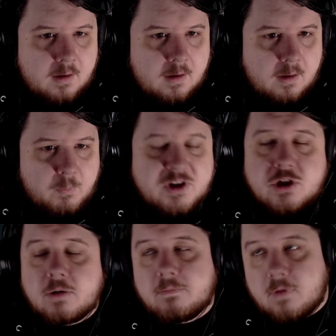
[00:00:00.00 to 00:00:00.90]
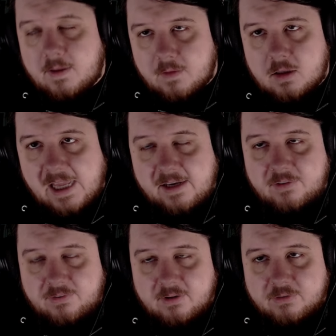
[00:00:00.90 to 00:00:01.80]
Which, in the
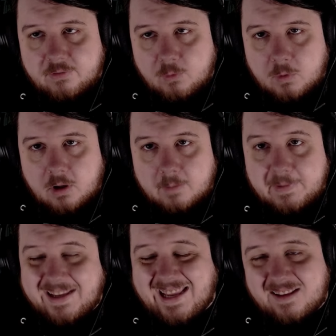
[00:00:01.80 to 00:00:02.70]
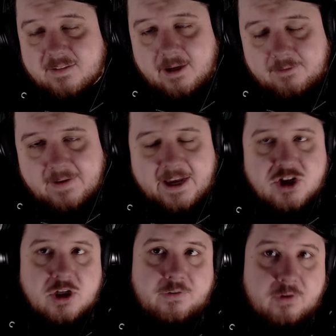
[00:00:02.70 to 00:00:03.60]
lightest sense of the word, being anti
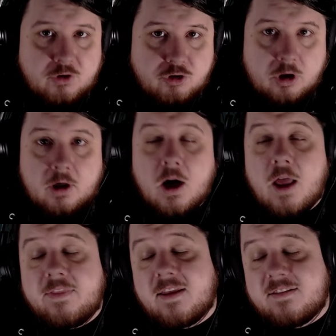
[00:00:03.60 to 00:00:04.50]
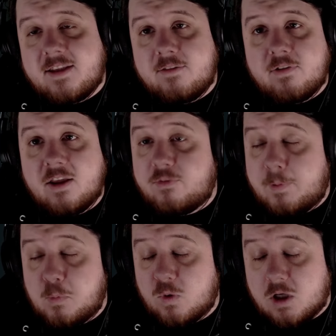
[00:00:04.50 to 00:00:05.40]
fascist, sure. The Antifa as
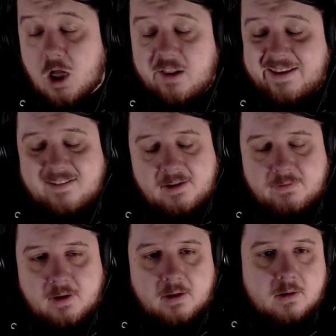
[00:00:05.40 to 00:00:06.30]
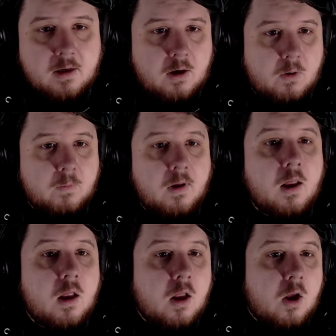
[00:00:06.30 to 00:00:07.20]
people would call Antifa, no.
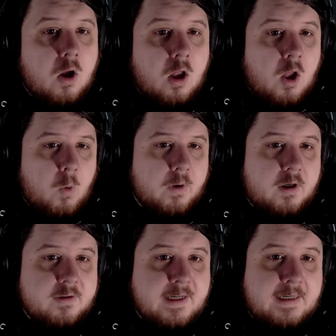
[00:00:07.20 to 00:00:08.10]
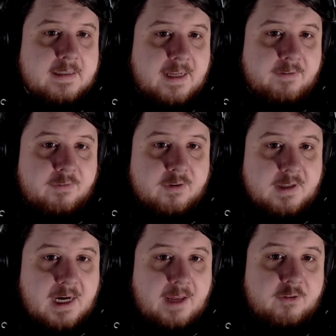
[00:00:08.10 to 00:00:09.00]
When our entire life is a
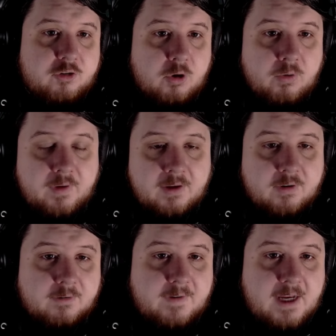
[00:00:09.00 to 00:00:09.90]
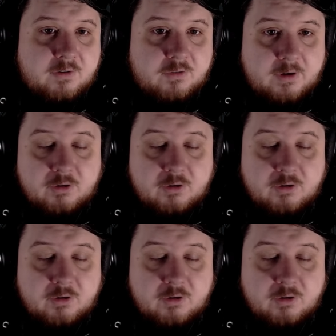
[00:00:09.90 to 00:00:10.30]
lie, the truth is our fascist leader's